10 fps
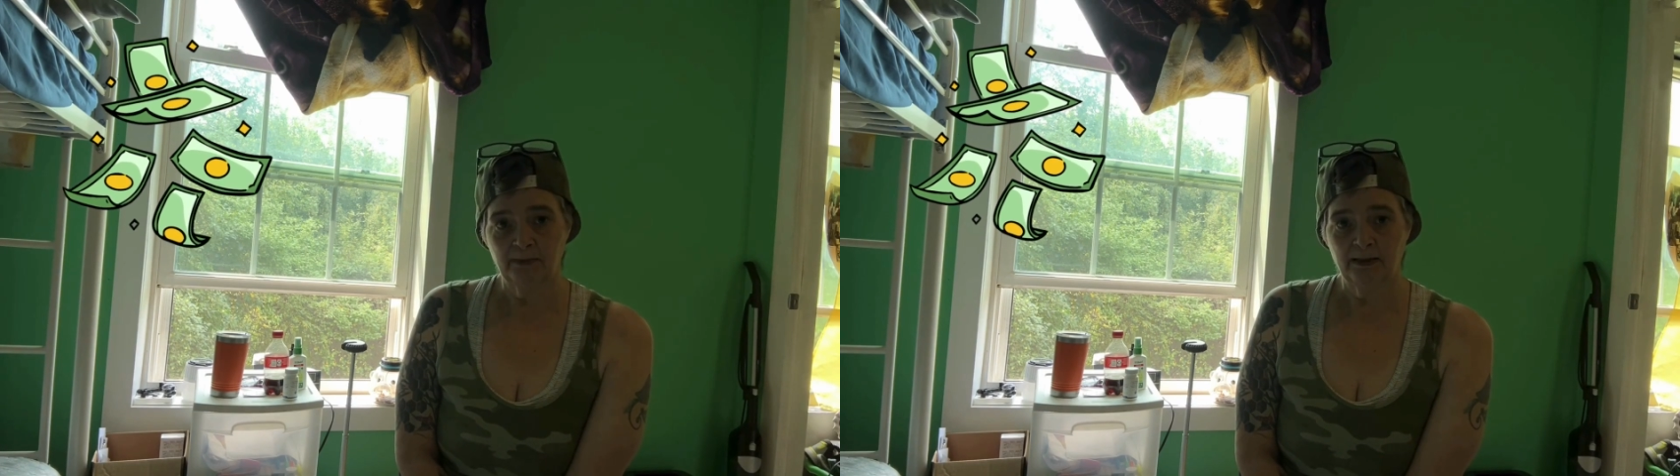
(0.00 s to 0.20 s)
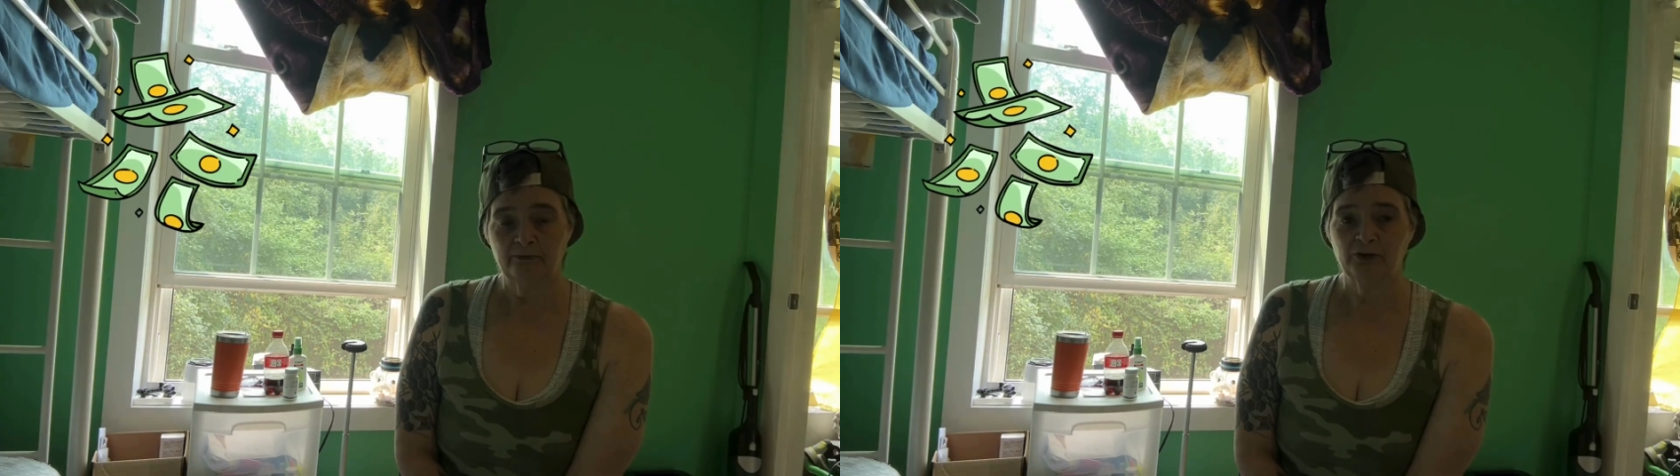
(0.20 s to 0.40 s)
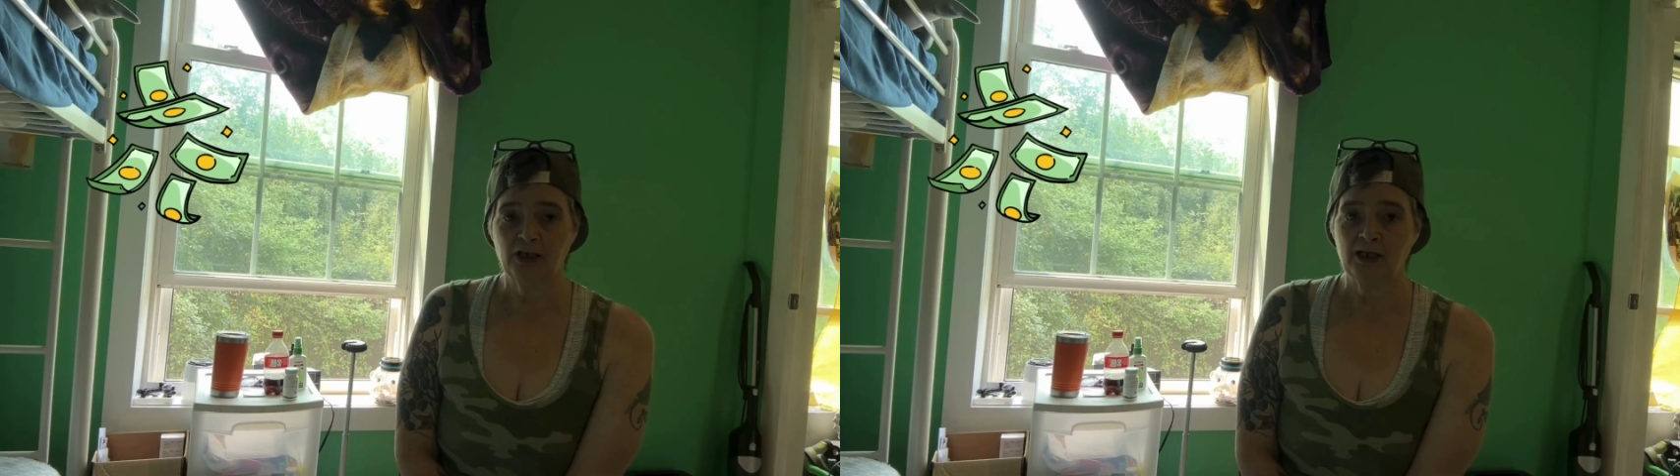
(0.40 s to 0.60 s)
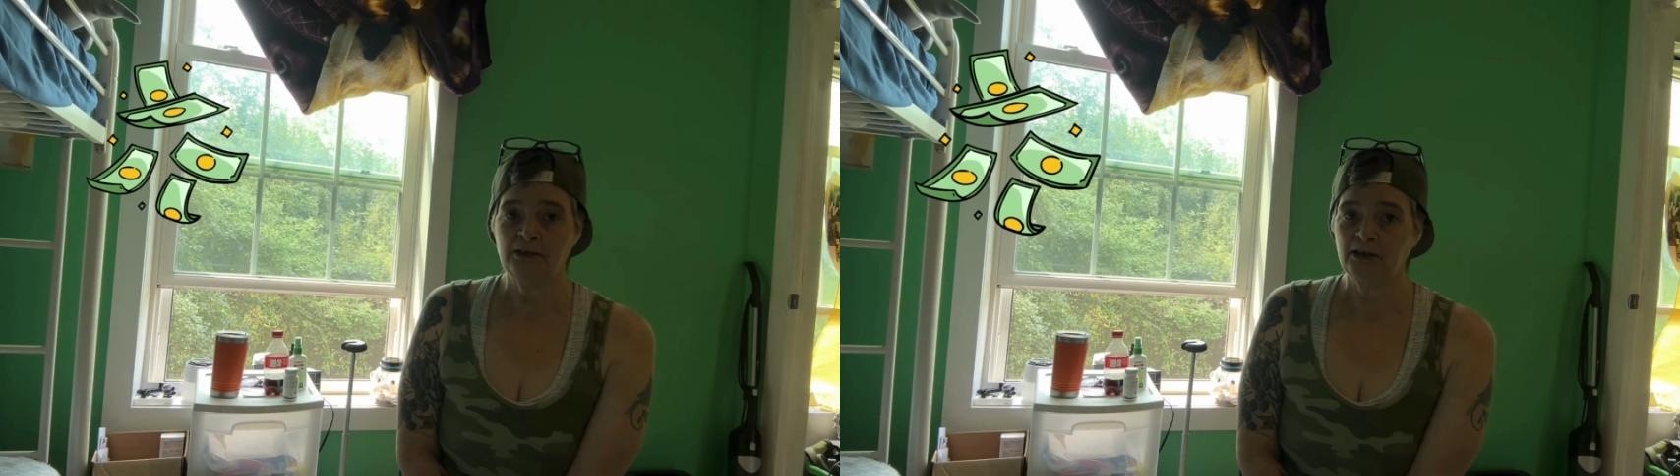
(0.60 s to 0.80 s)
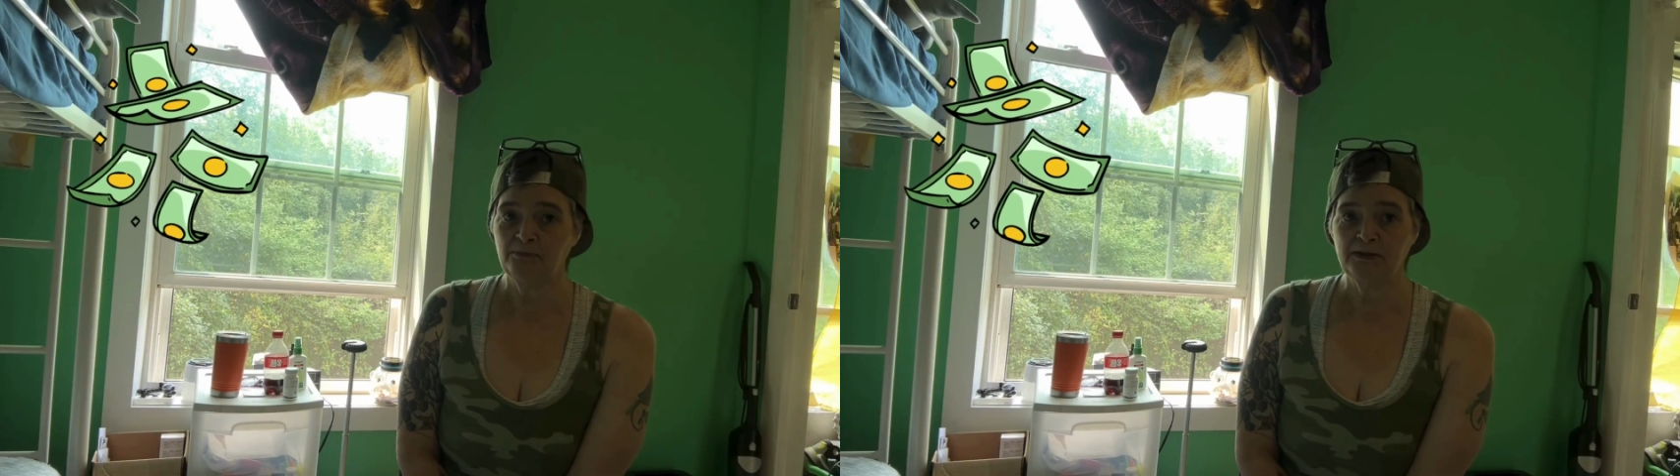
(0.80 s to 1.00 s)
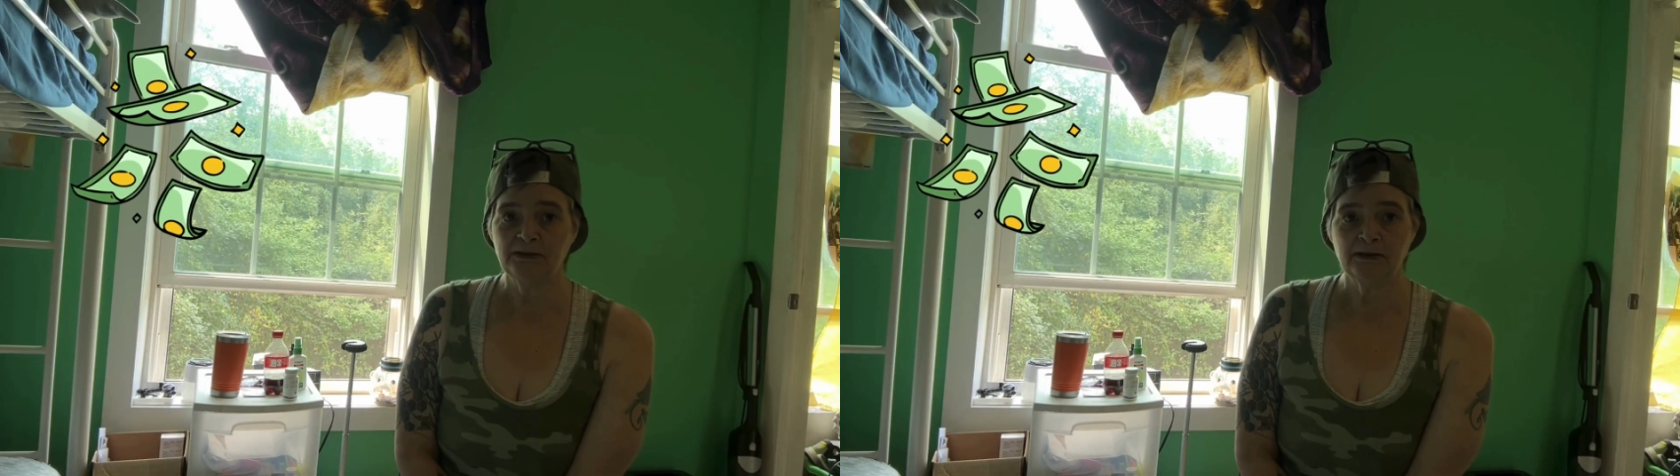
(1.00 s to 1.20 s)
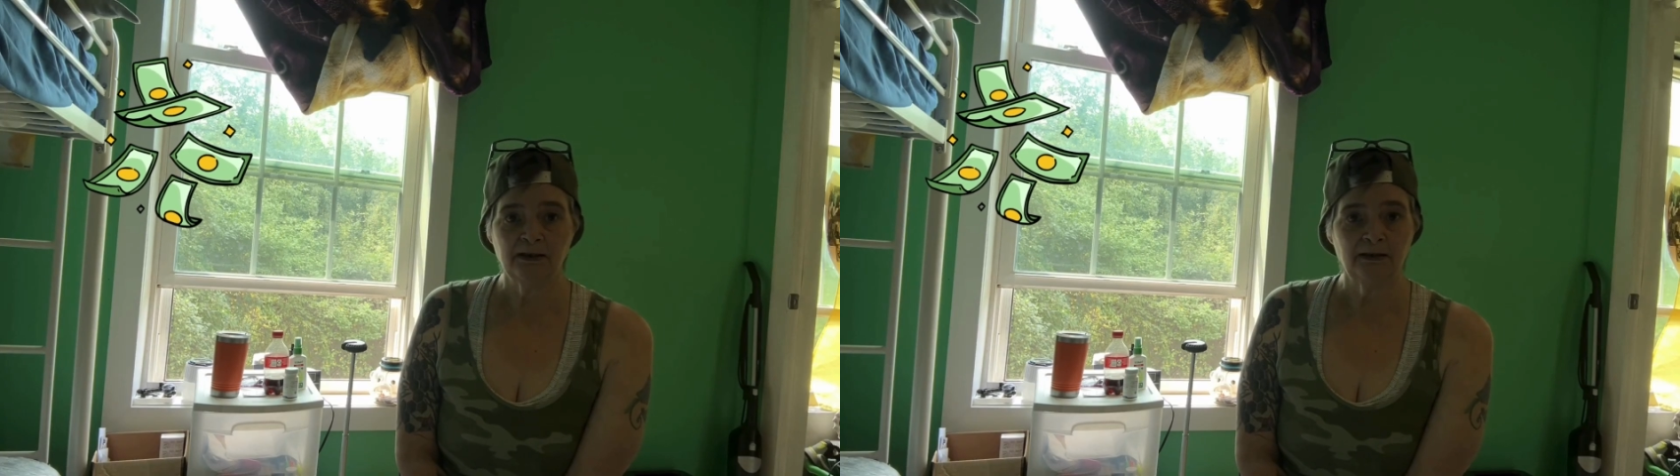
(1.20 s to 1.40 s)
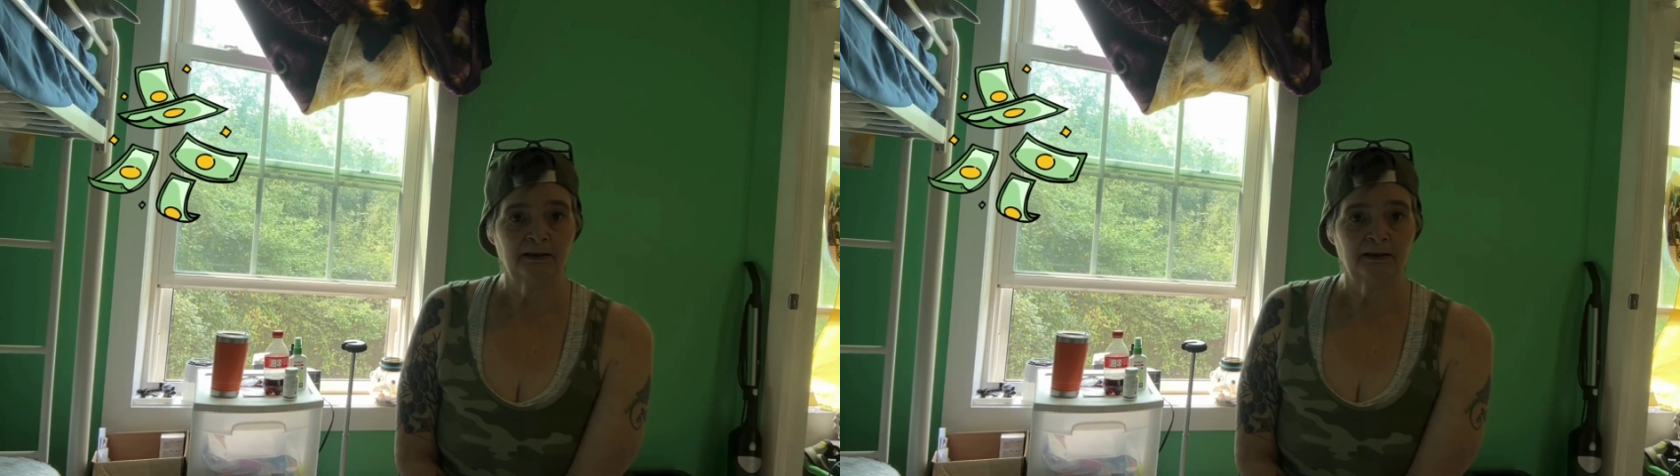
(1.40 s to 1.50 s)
If ChatGPT